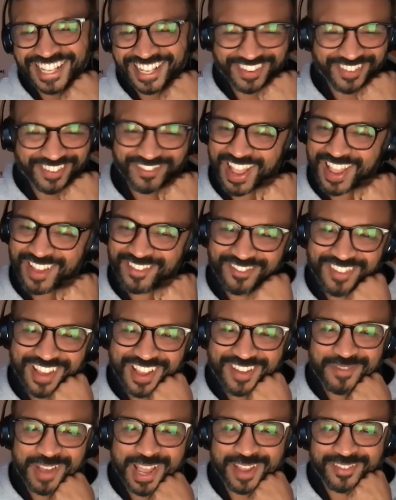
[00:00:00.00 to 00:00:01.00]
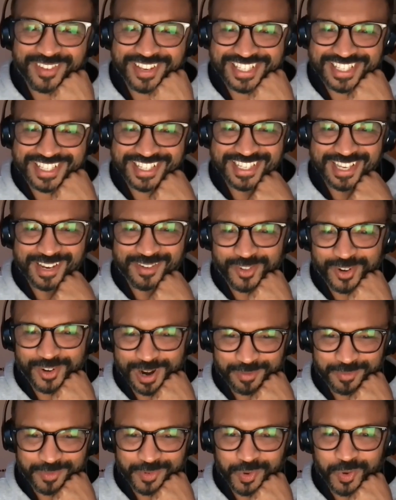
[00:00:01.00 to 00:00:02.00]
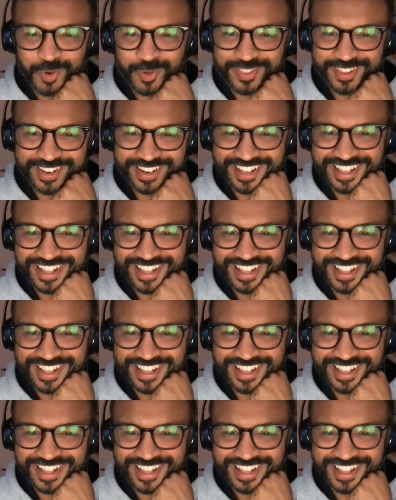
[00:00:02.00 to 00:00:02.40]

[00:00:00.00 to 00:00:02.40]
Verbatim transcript: Maybe somewhere up north in